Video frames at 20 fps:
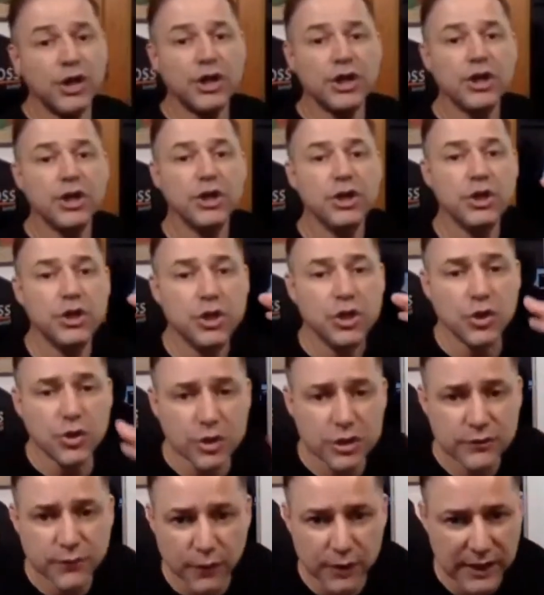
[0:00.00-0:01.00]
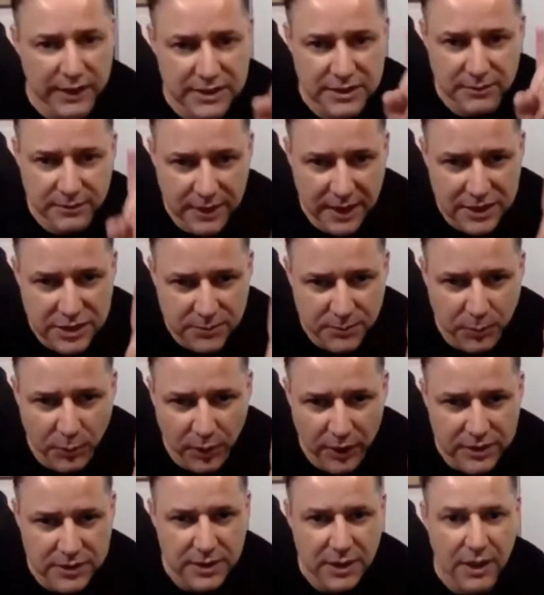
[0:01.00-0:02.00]
useful, that's the
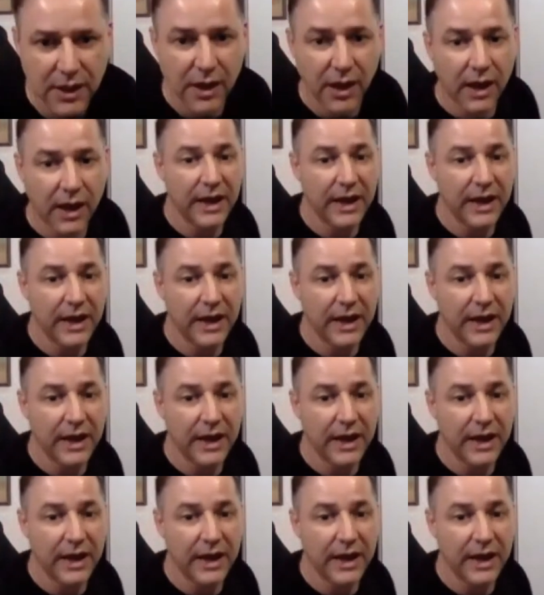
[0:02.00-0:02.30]
point. A